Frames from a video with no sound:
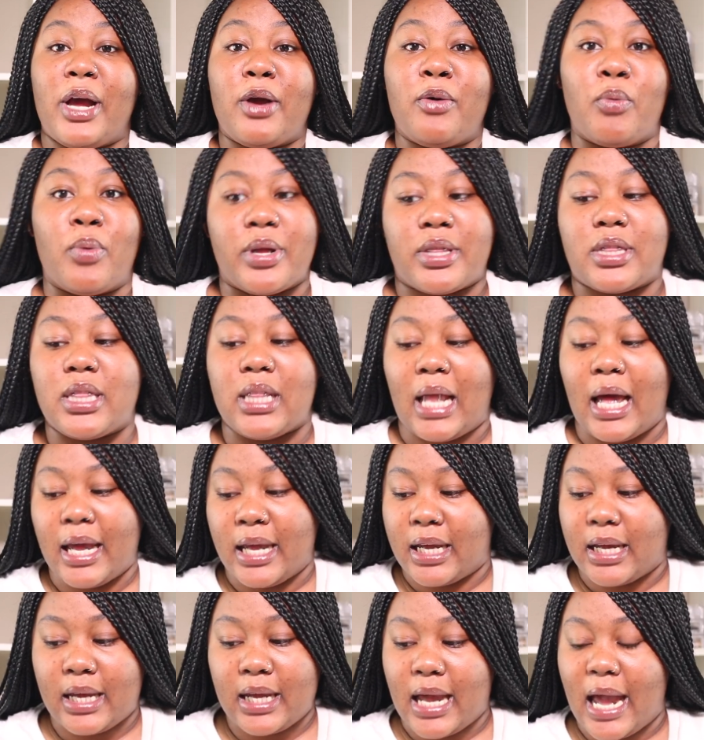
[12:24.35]
with
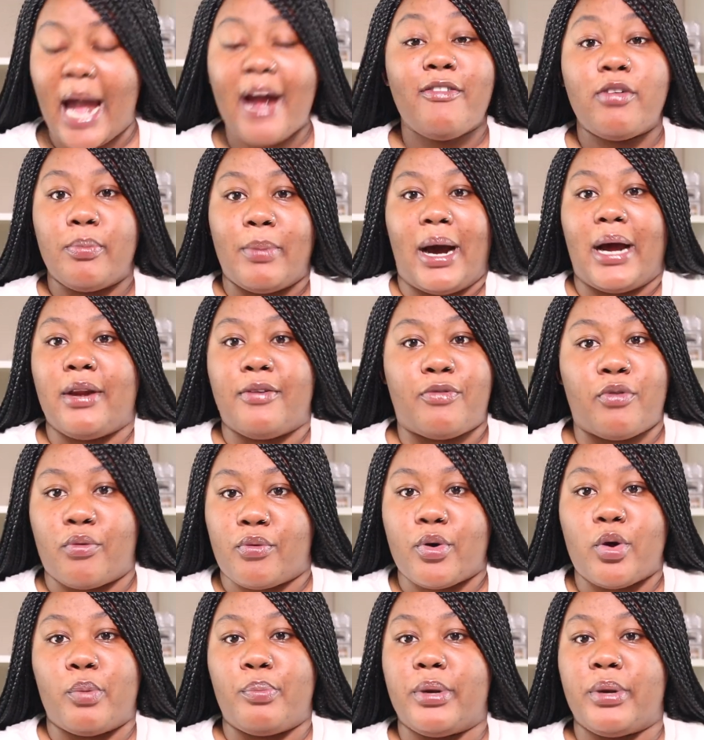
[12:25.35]
like everybody, for real,